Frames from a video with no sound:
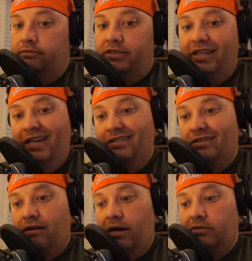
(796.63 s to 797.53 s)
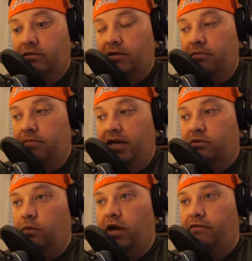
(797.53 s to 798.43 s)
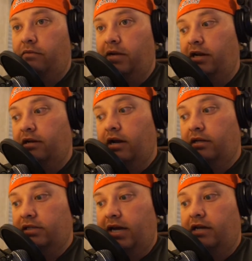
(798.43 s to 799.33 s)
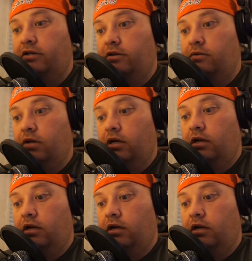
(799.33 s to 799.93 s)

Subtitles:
See, Instagram's going to be the best way for me to contact you.